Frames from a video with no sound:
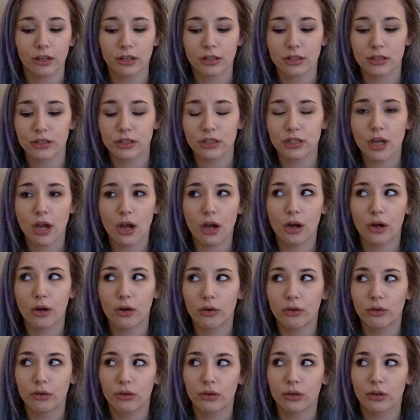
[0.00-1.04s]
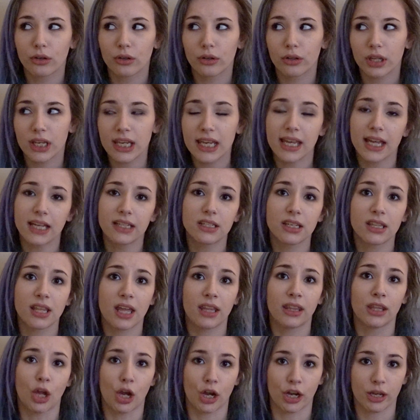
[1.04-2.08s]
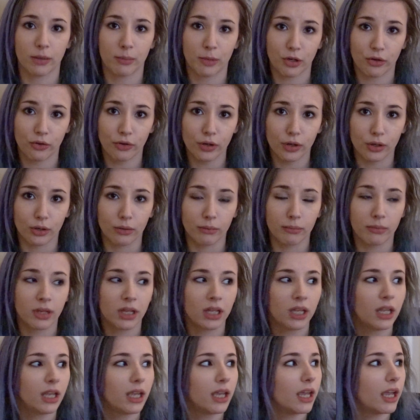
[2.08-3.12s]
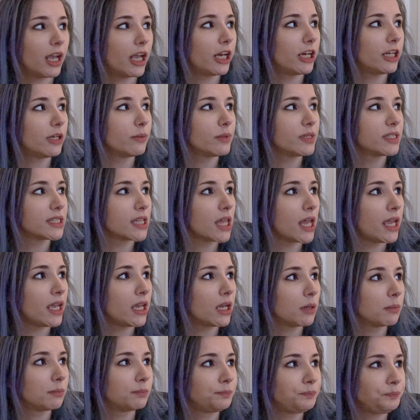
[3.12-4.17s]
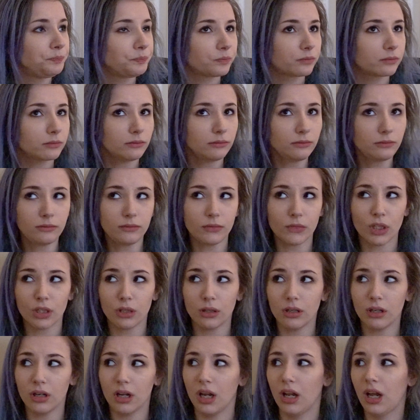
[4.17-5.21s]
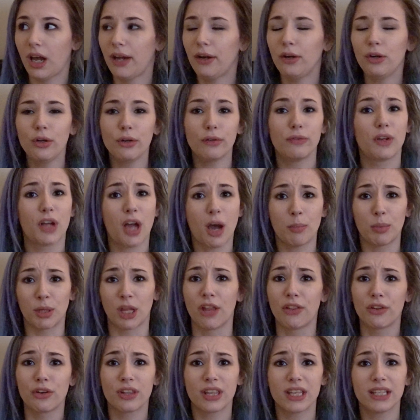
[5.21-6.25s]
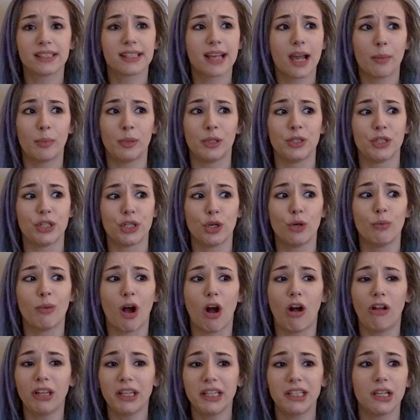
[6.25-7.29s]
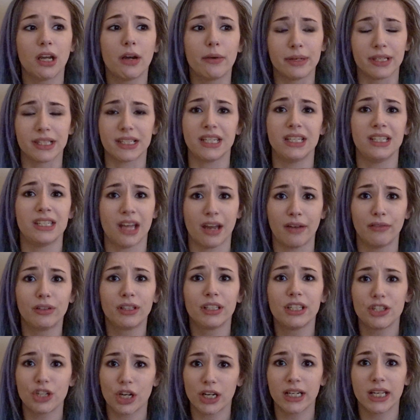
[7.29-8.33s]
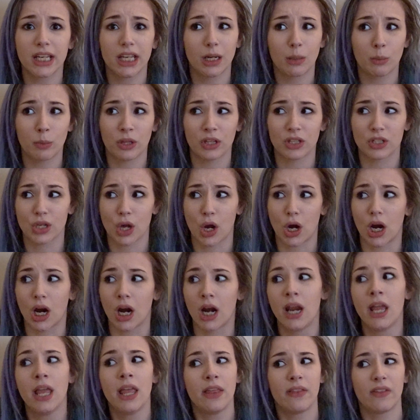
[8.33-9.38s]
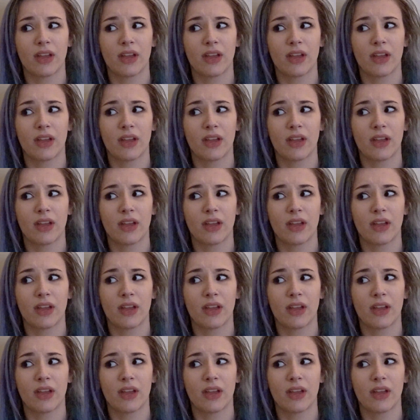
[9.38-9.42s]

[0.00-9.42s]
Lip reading: So he had to then lock him in a room, and it was like, I don't know if a couple other things happened too, but all I know is he definitely tried to hit him with his car.